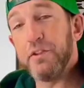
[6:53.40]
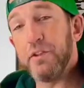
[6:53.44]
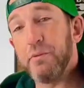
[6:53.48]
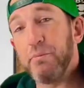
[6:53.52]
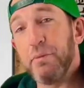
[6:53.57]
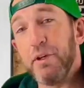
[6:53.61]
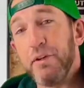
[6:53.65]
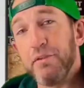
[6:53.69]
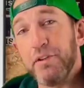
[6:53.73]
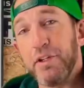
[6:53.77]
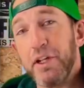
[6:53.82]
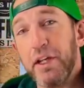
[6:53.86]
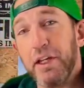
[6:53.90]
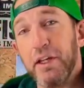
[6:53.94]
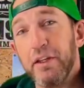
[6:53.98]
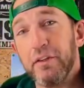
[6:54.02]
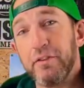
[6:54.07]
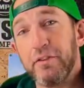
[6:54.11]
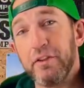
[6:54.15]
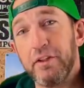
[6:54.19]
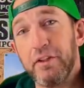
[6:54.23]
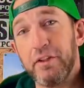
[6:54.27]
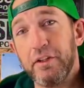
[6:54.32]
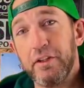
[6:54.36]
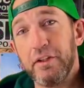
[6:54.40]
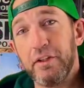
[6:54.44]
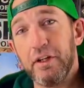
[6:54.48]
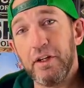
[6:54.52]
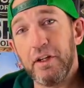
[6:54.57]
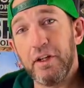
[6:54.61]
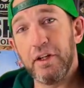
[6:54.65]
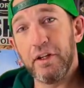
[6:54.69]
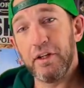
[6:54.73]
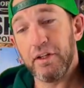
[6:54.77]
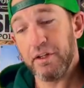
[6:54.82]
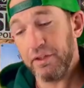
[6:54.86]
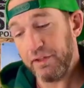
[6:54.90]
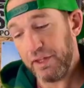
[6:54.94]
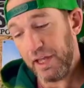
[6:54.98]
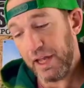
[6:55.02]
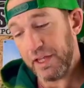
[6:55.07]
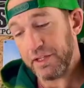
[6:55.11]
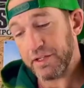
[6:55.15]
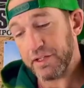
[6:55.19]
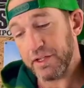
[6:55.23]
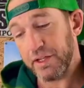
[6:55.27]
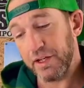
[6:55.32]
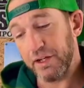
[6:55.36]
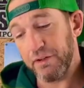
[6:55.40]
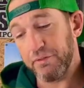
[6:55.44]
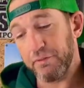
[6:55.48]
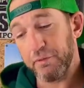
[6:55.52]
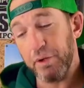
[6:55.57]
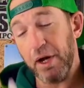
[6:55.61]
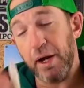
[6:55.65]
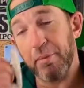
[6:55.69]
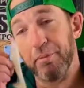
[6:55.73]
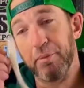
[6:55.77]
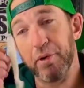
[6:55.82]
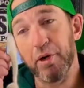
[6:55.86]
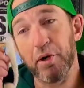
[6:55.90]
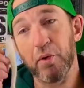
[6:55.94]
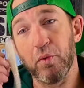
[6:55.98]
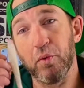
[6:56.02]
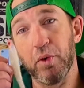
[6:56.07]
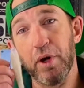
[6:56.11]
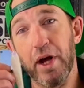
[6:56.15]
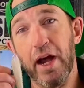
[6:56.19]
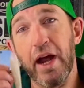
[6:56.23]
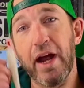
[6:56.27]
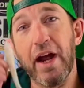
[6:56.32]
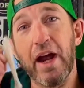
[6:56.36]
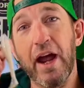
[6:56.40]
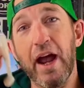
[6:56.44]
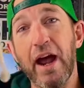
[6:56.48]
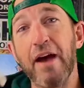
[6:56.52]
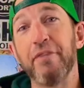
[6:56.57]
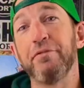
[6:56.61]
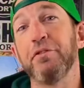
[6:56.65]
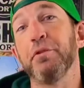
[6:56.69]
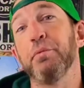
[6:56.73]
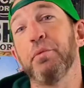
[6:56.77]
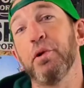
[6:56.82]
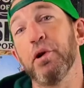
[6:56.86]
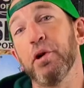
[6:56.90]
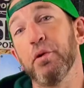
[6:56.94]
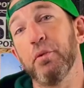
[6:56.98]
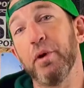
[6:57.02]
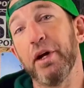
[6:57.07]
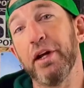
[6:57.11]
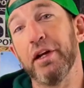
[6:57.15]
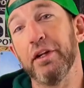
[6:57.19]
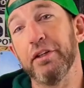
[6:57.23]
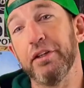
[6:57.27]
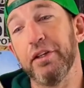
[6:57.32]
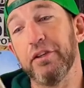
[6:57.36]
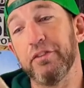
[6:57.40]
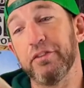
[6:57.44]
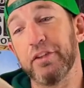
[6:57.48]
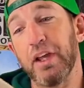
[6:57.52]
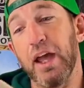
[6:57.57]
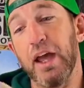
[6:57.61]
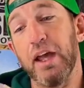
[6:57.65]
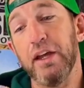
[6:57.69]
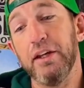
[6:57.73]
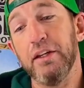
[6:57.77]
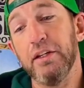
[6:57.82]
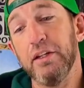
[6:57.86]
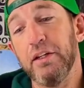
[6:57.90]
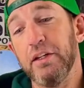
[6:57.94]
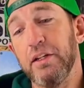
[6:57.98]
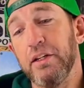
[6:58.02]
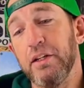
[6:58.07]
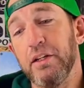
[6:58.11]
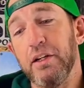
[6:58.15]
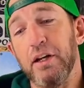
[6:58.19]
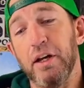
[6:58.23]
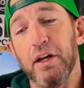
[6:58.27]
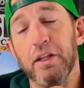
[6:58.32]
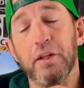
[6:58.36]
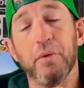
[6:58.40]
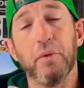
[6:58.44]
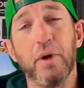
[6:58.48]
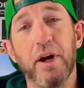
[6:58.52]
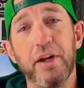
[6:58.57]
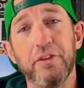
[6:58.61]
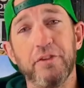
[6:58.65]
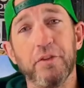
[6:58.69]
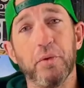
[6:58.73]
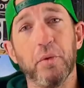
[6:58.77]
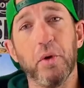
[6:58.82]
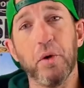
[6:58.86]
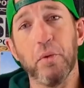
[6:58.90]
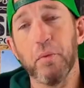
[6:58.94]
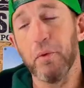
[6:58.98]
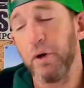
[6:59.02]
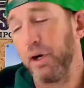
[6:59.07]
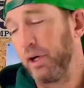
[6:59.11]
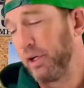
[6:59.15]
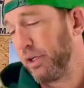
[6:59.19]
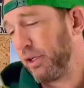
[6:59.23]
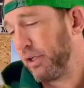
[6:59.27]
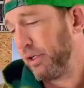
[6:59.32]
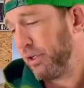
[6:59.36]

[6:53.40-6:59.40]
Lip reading: and beaver tails and that stuff, when I put a, I have to put a weight on this guy. Otherwise it won't work.